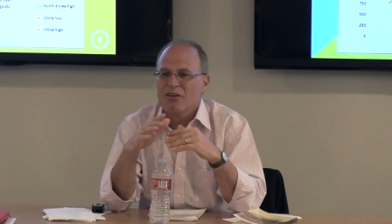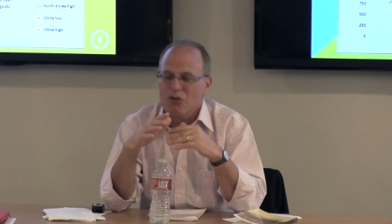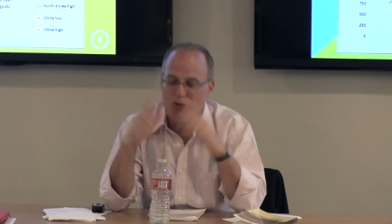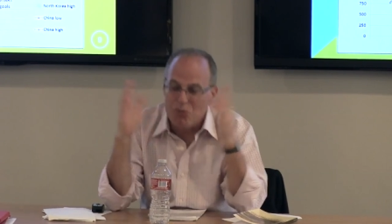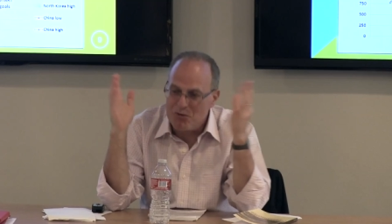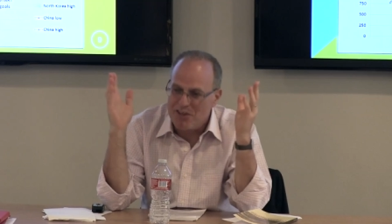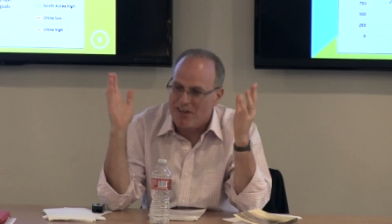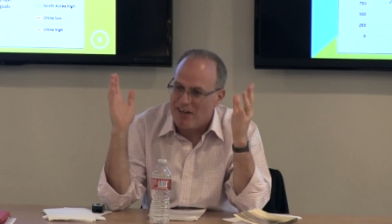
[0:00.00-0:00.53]

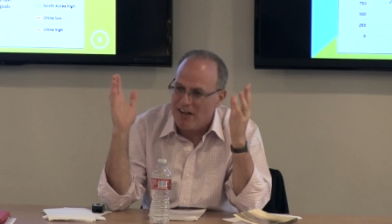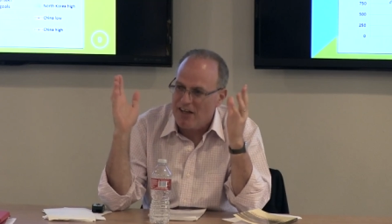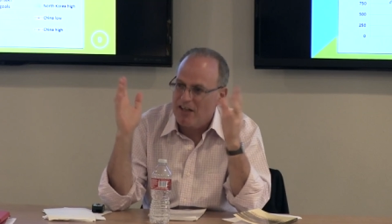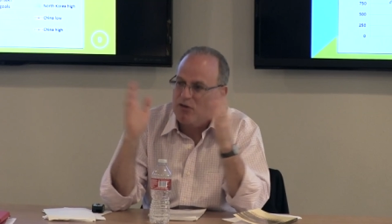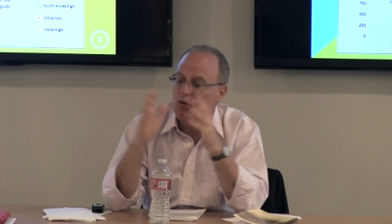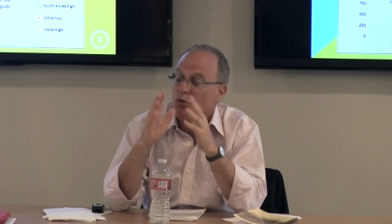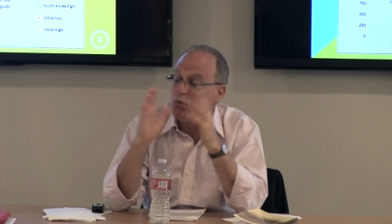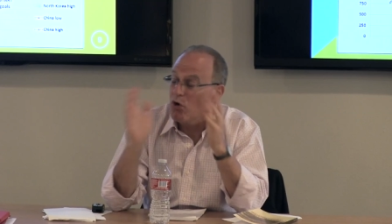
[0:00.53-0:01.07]

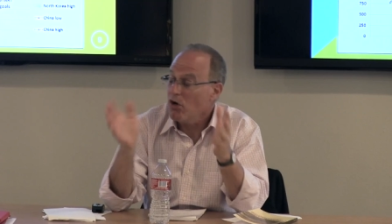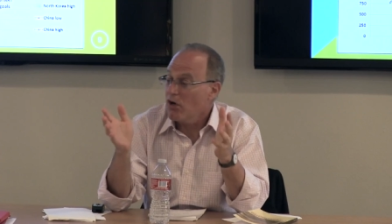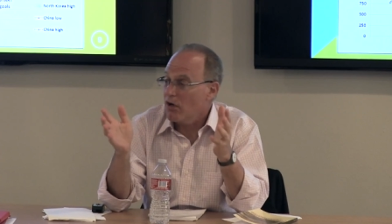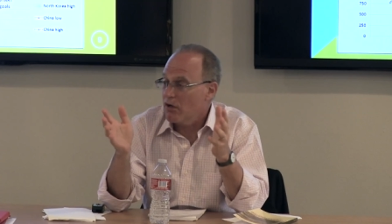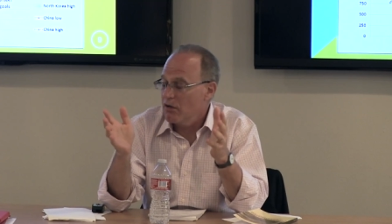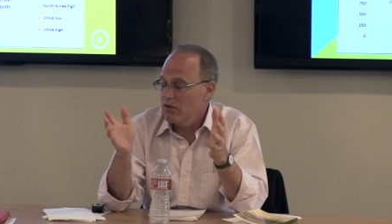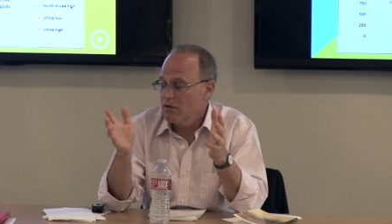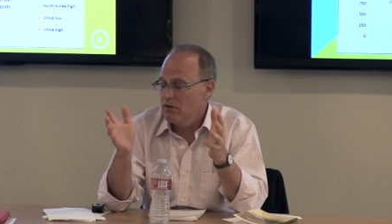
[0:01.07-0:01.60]
humankind
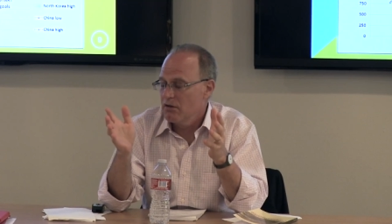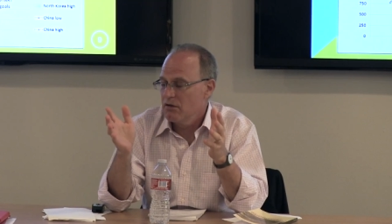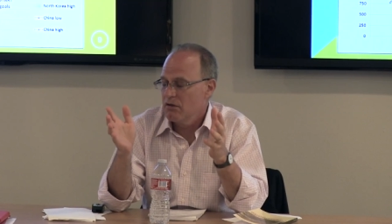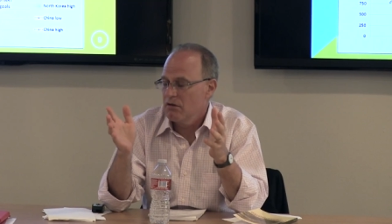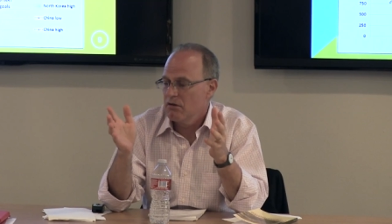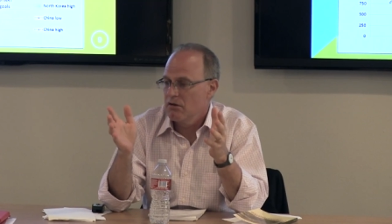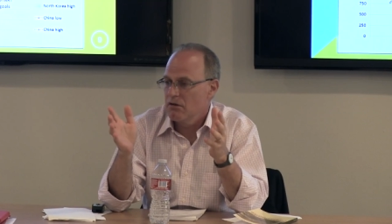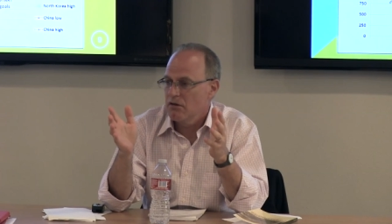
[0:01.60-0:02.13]
work.
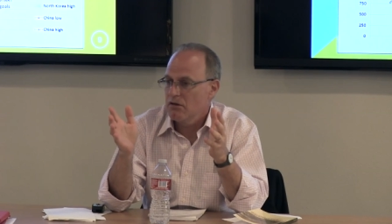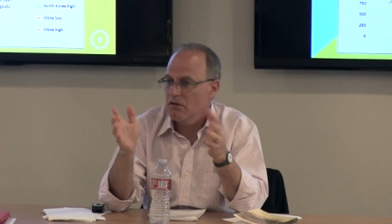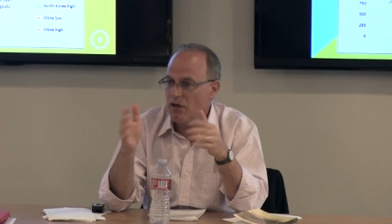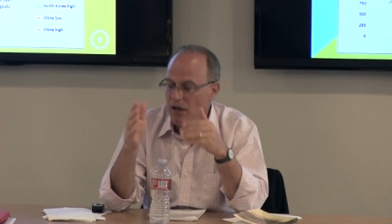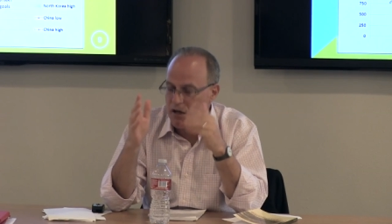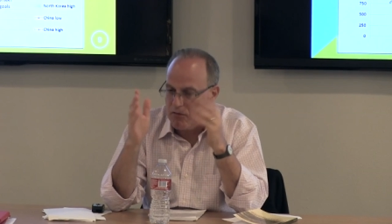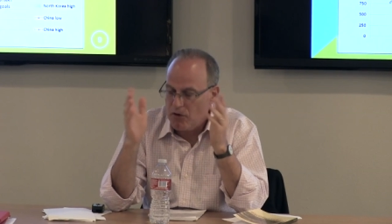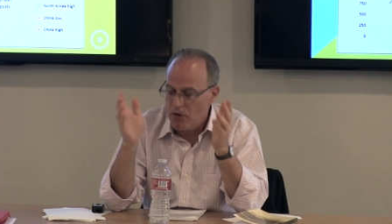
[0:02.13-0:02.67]
You
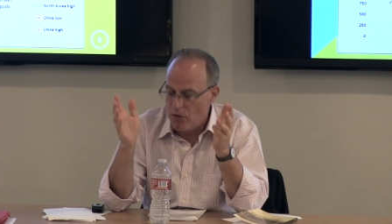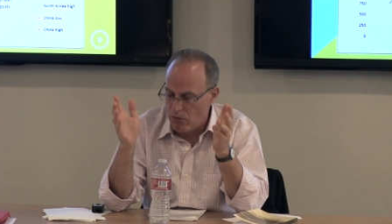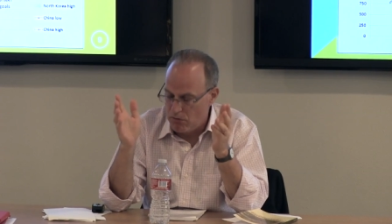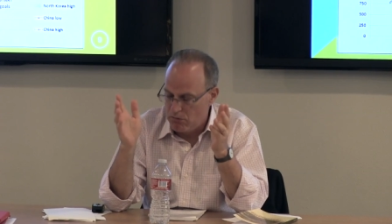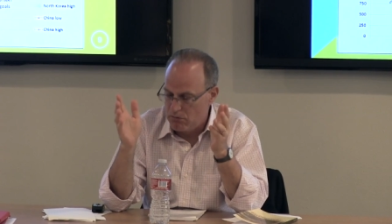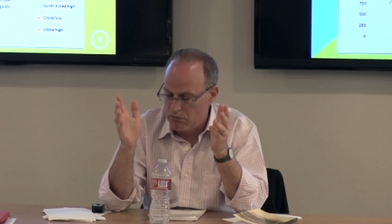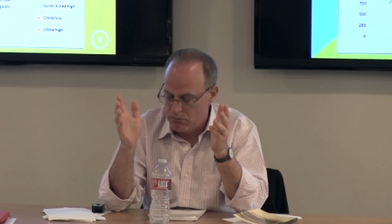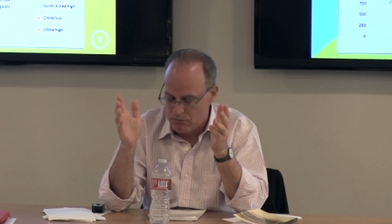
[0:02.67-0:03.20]
gotta have a
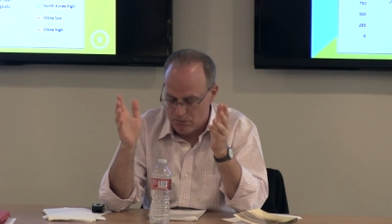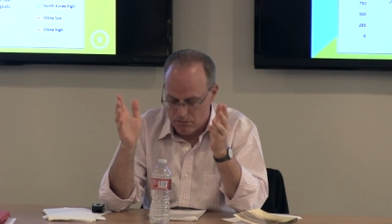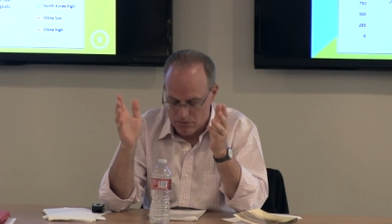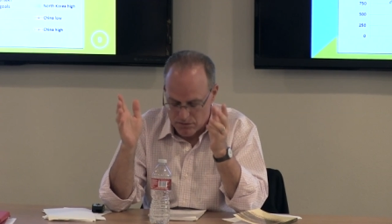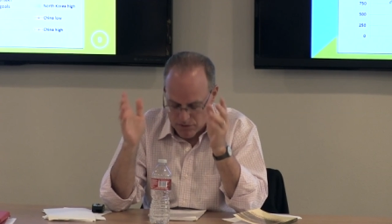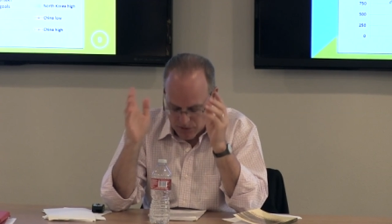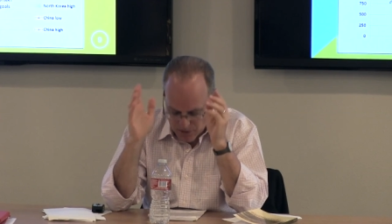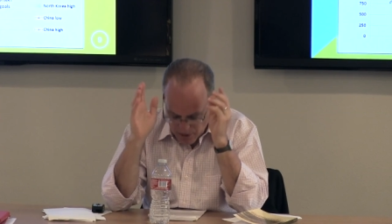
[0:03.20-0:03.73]
goal.
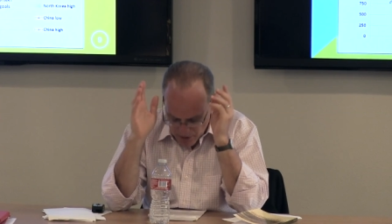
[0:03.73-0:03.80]
So